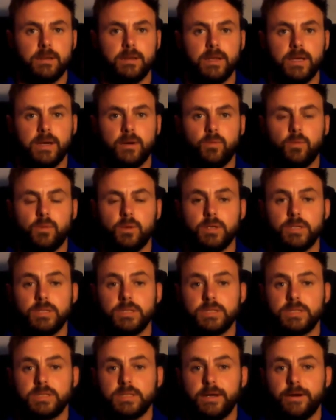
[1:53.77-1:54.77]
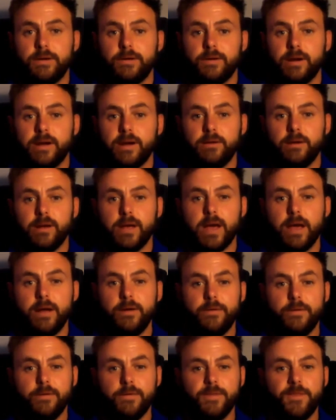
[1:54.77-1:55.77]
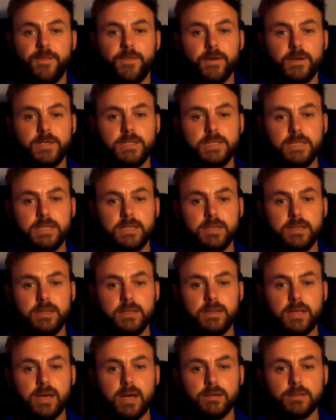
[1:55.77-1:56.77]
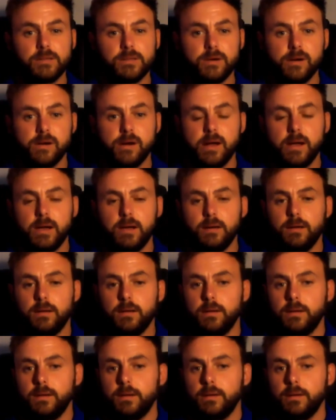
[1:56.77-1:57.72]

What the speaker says: That was around 130,000 Rand.